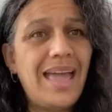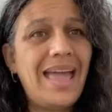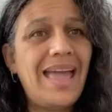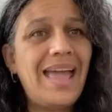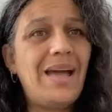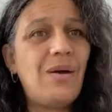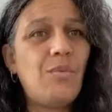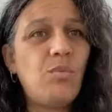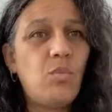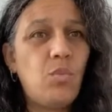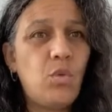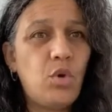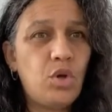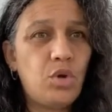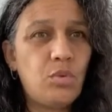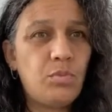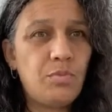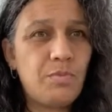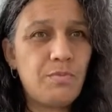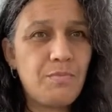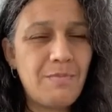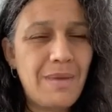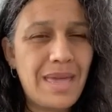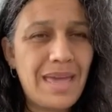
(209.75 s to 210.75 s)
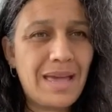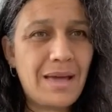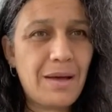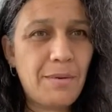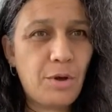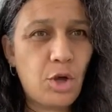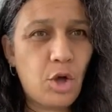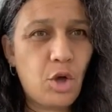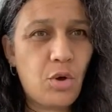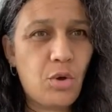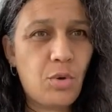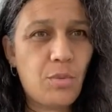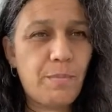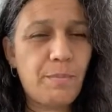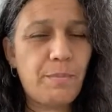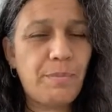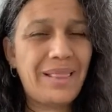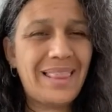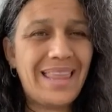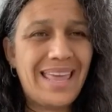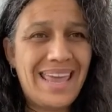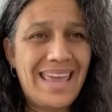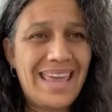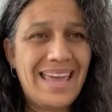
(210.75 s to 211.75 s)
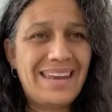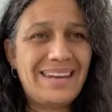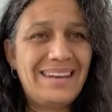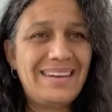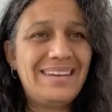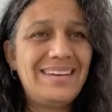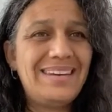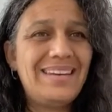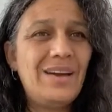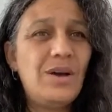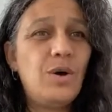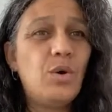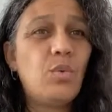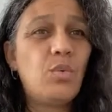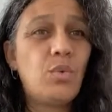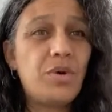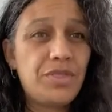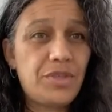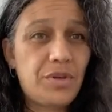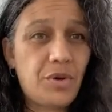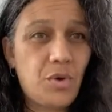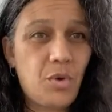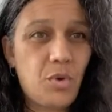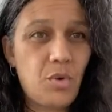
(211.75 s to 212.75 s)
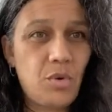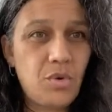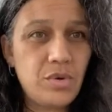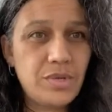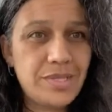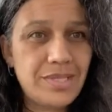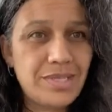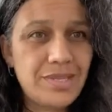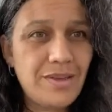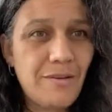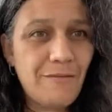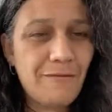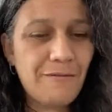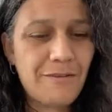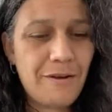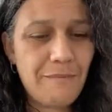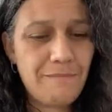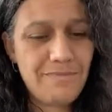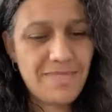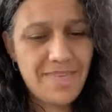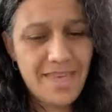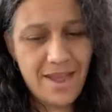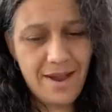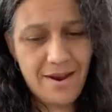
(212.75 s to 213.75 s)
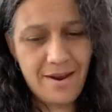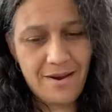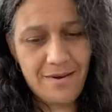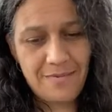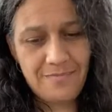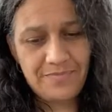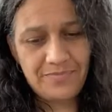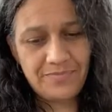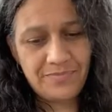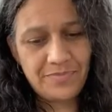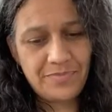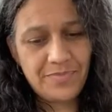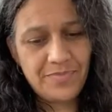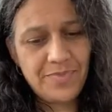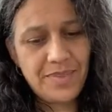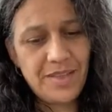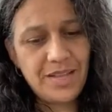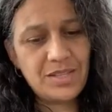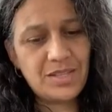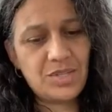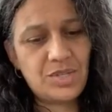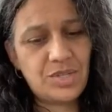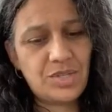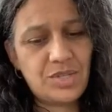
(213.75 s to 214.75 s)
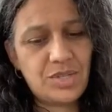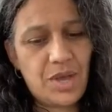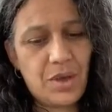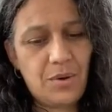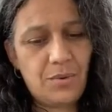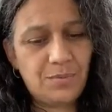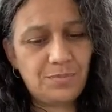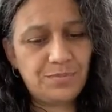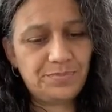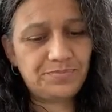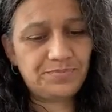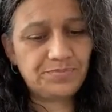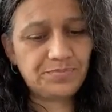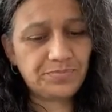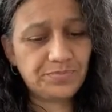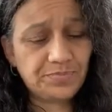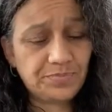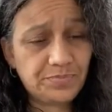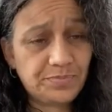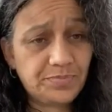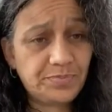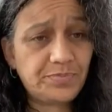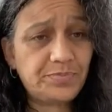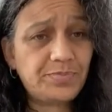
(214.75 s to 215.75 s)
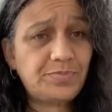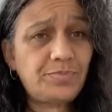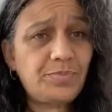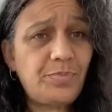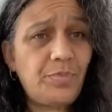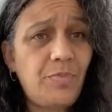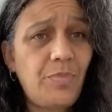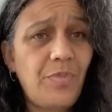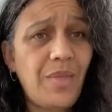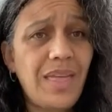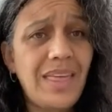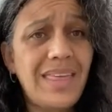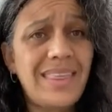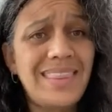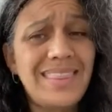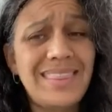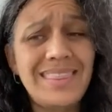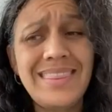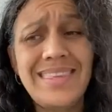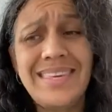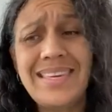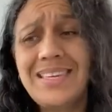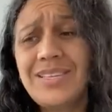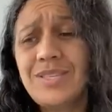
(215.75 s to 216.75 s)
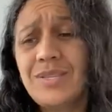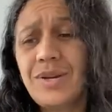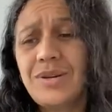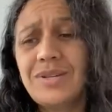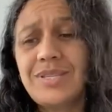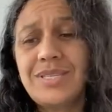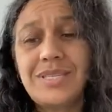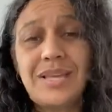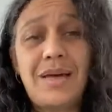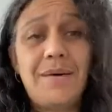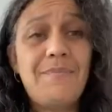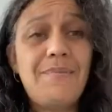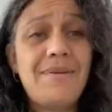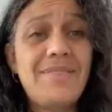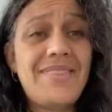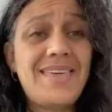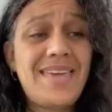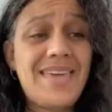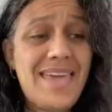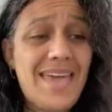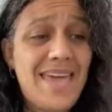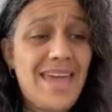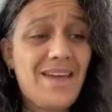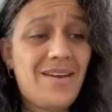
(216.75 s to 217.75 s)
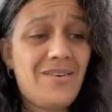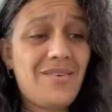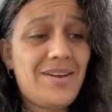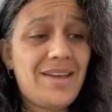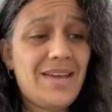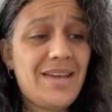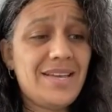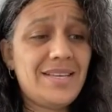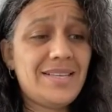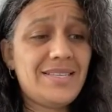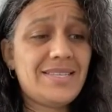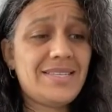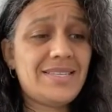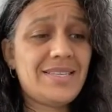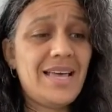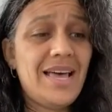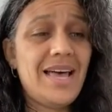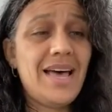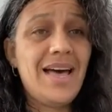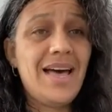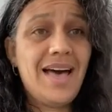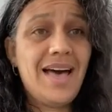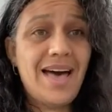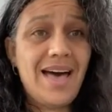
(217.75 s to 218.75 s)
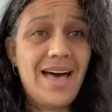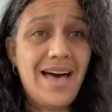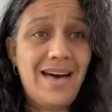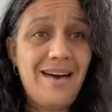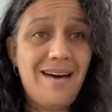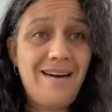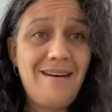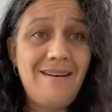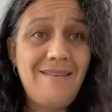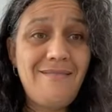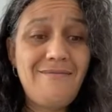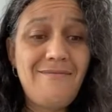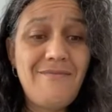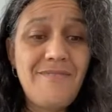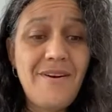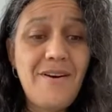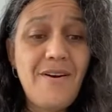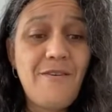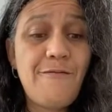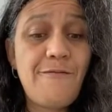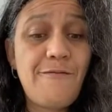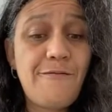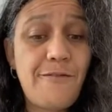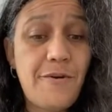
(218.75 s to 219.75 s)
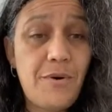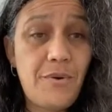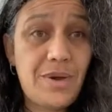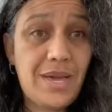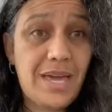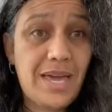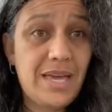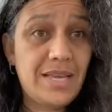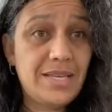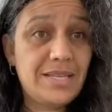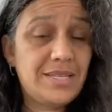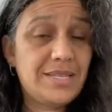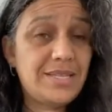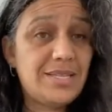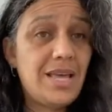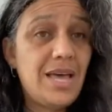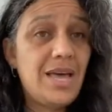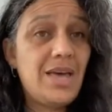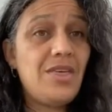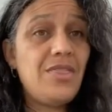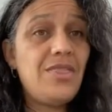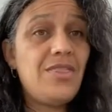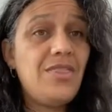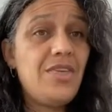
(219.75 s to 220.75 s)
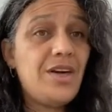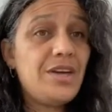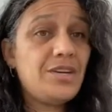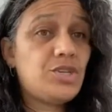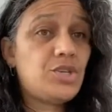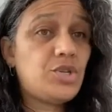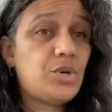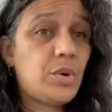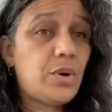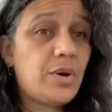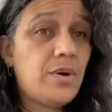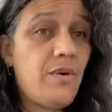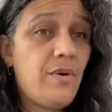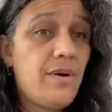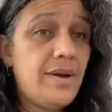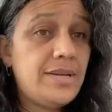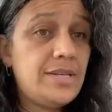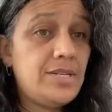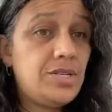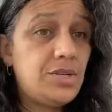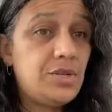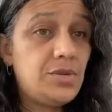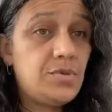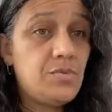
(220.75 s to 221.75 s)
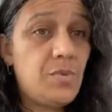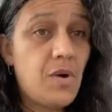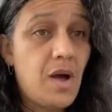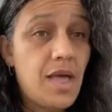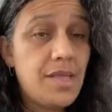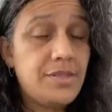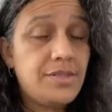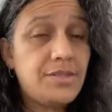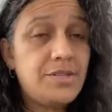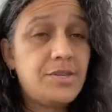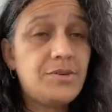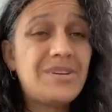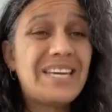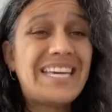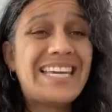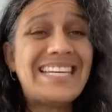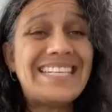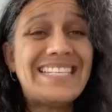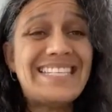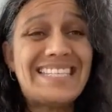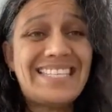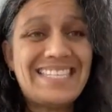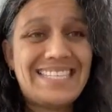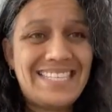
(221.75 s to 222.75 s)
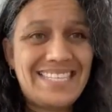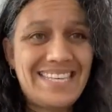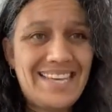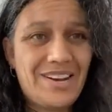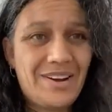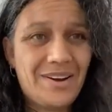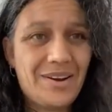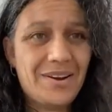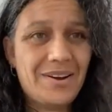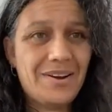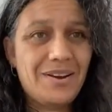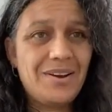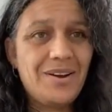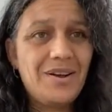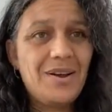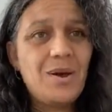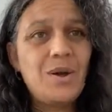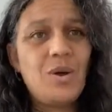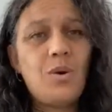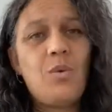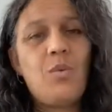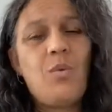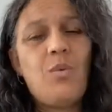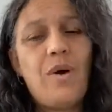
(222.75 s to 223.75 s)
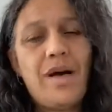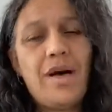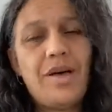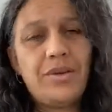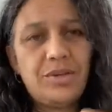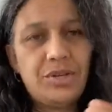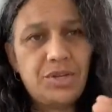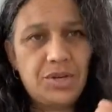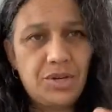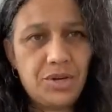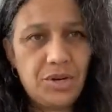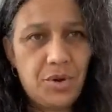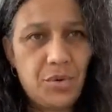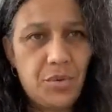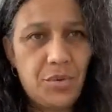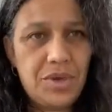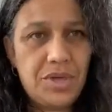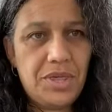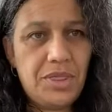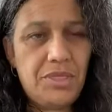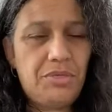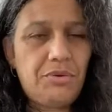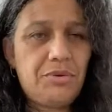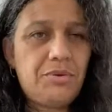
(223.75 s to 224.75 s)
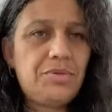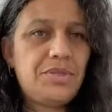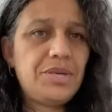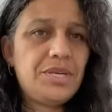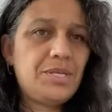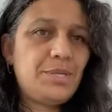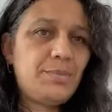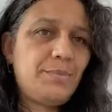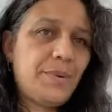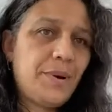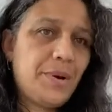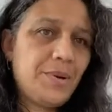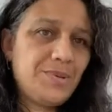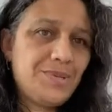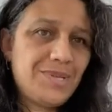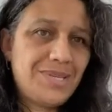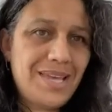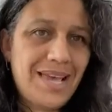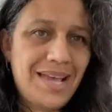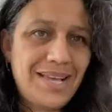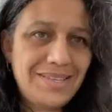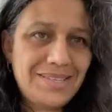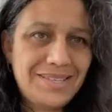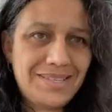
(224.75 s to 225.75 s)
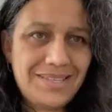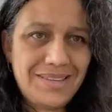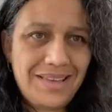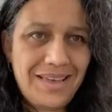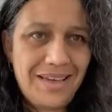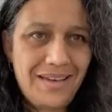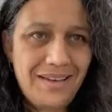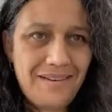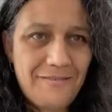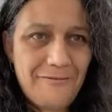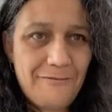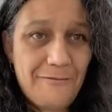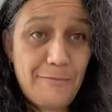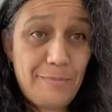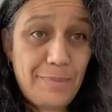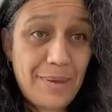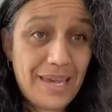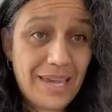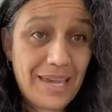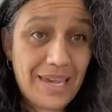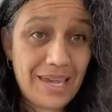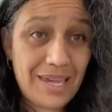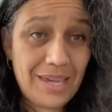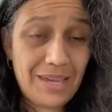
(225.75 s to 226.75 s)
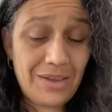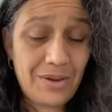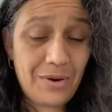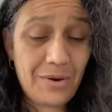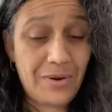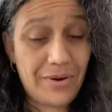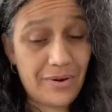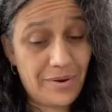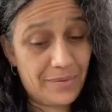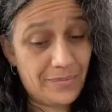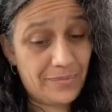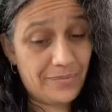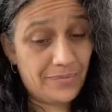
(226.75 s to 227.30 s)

and we'll make a plan with goals from there. So these are some of the areas of focus that you're going to want to consider while you're going through this process of picking your